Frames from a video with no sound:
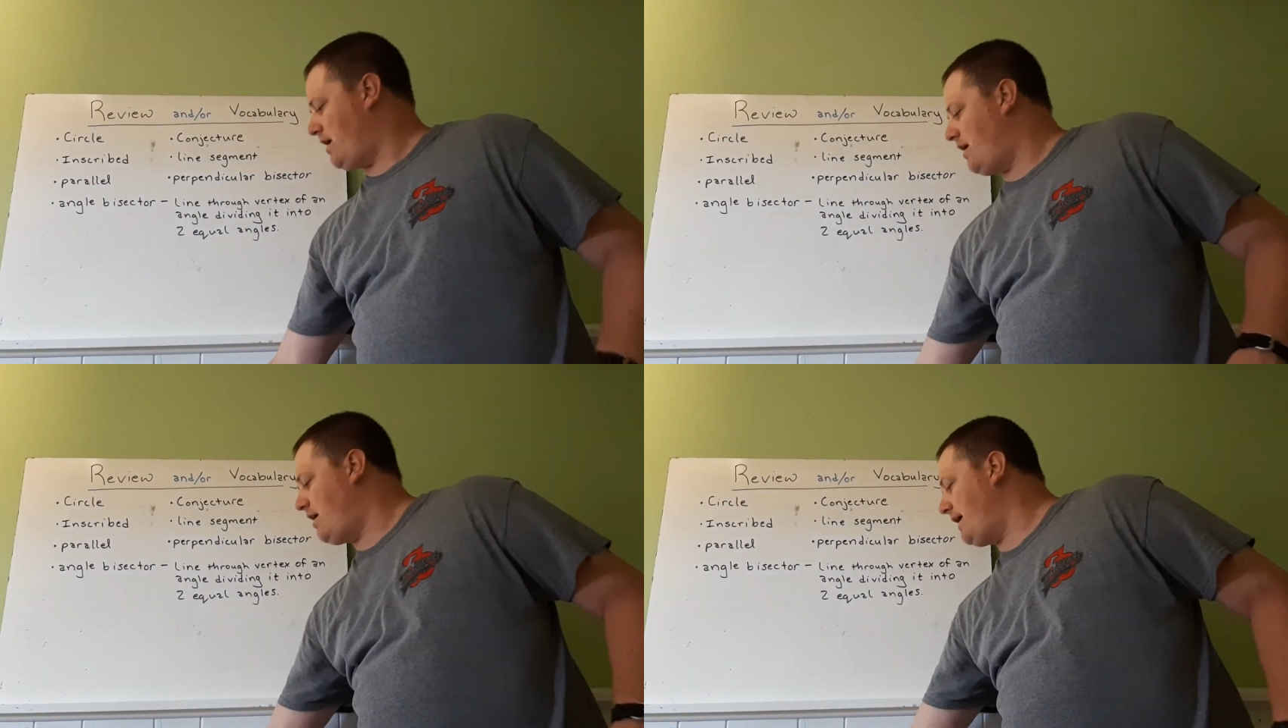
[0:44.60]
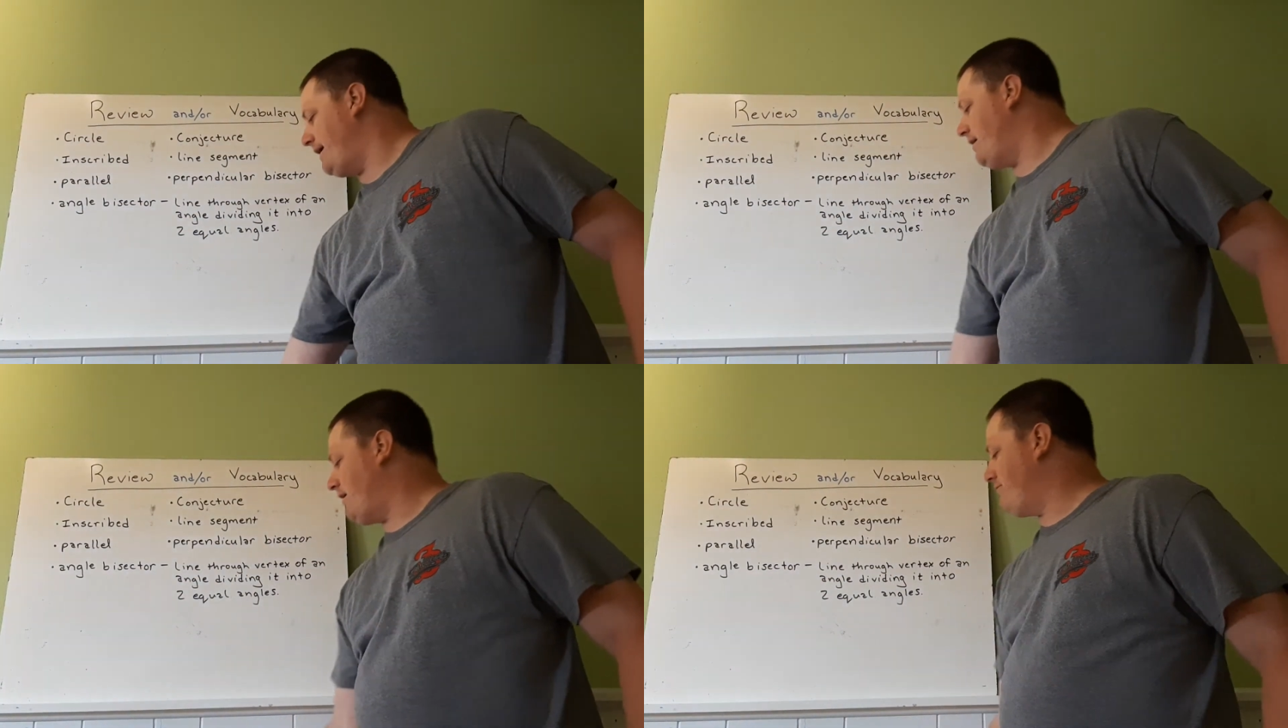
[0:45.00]
All right,
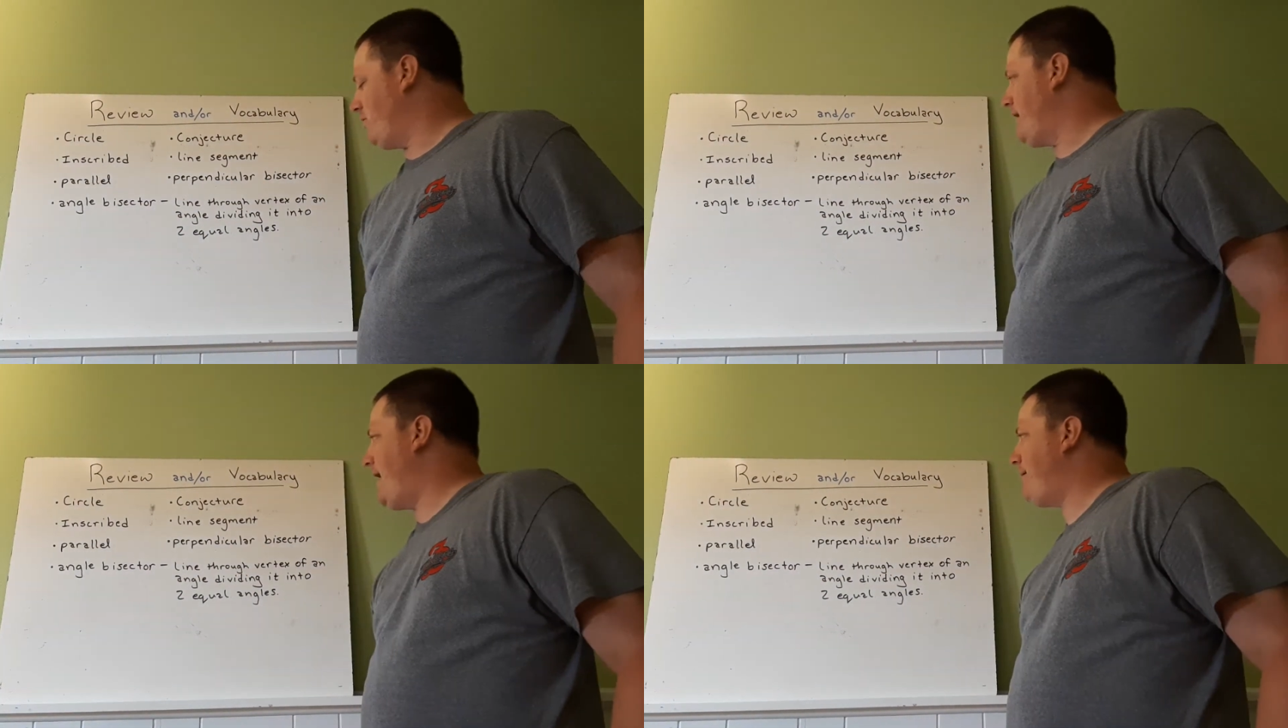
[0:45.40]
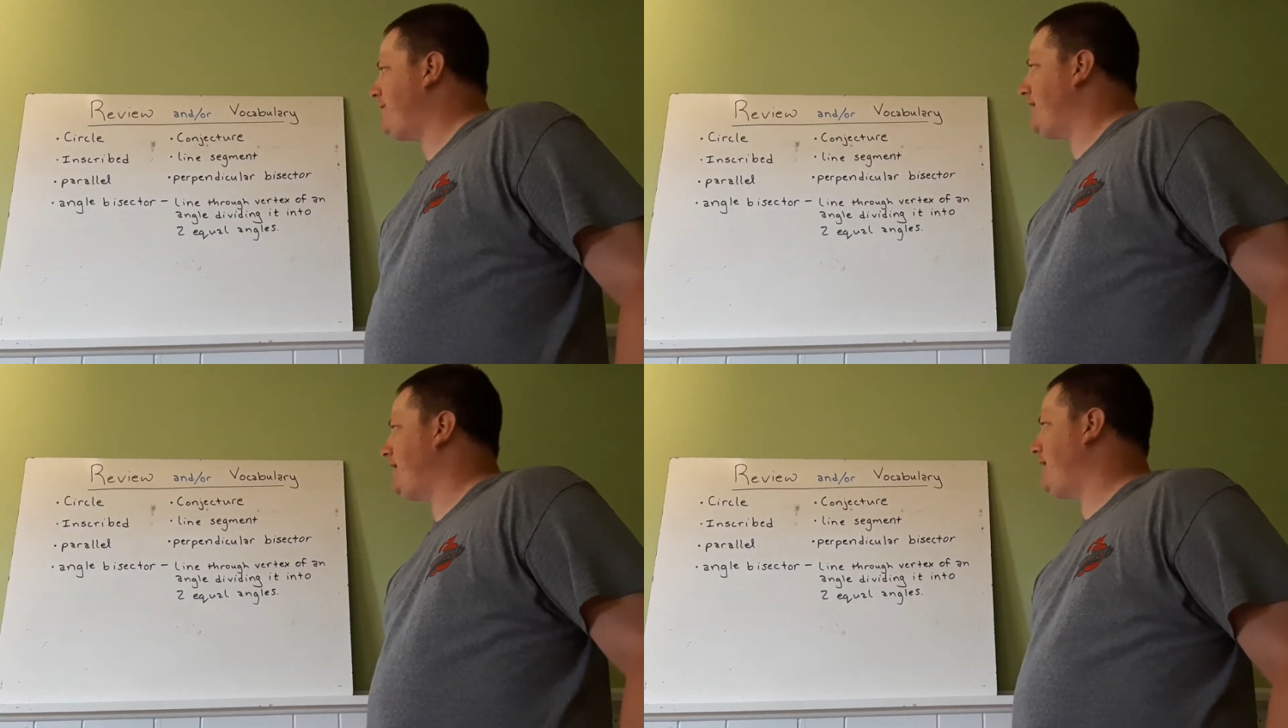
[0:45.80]
our
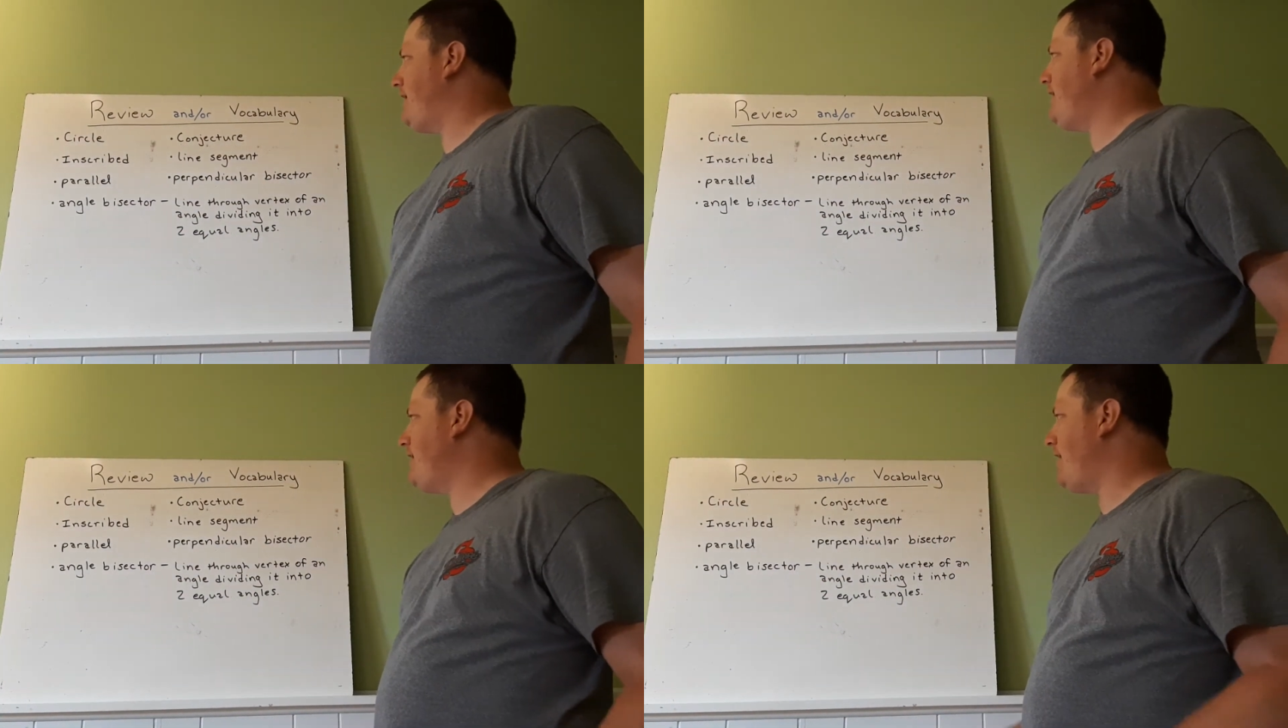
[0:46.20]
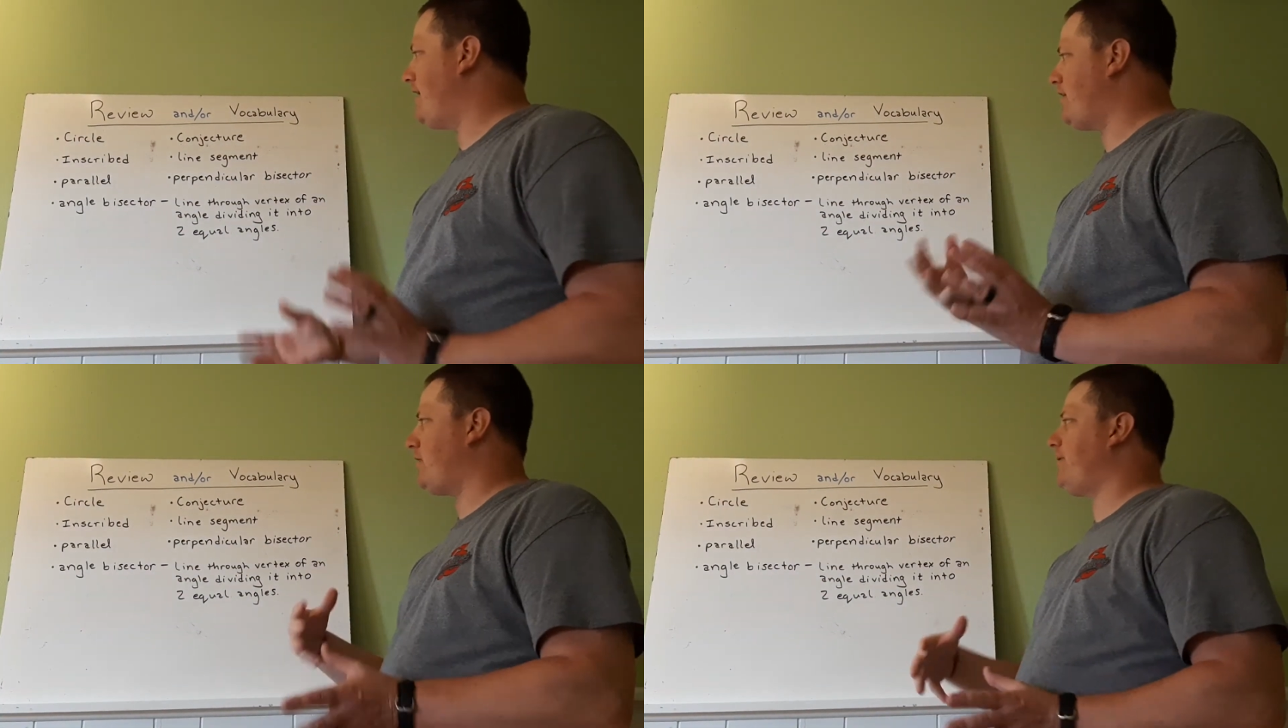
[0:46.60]
vocabulary and
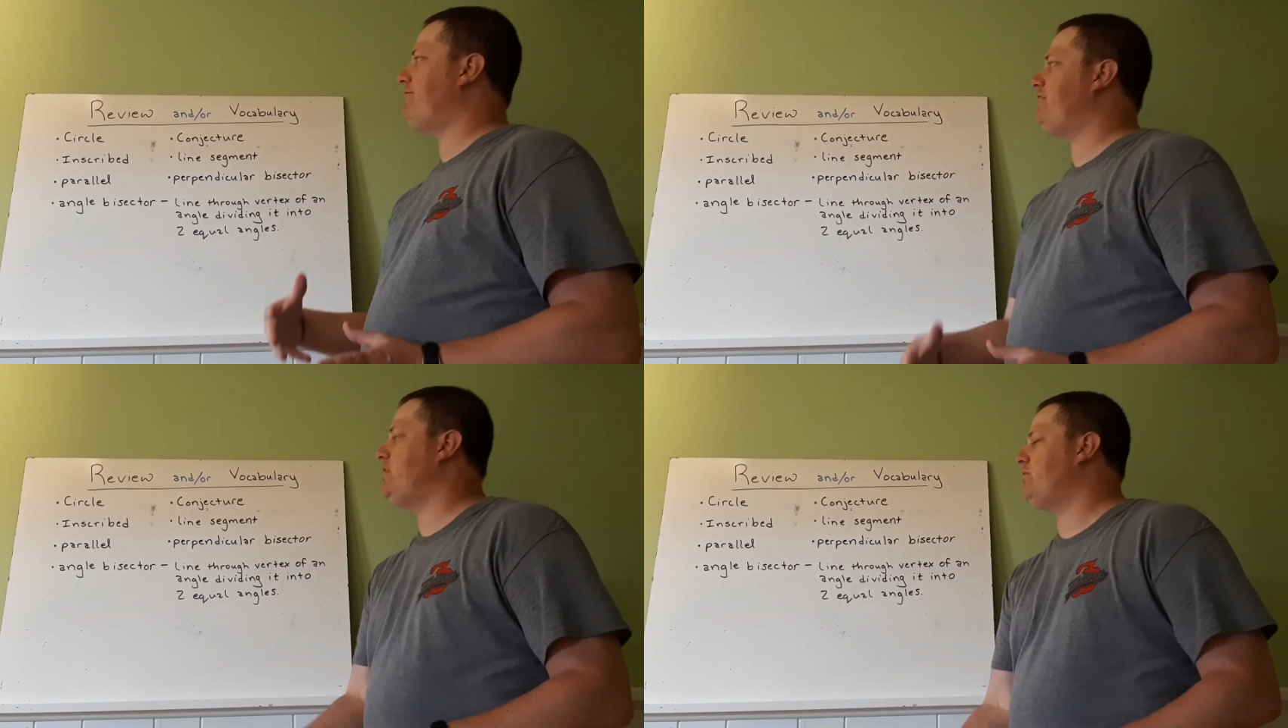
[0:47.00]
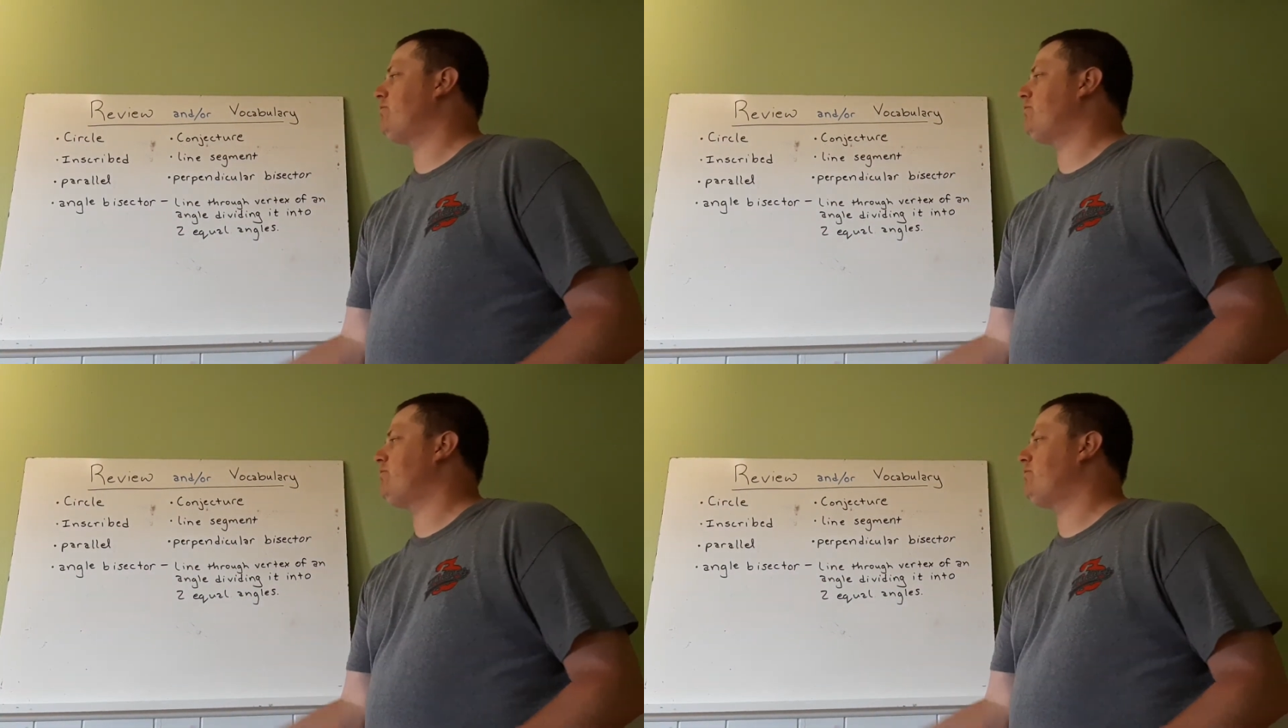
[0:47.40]
our review.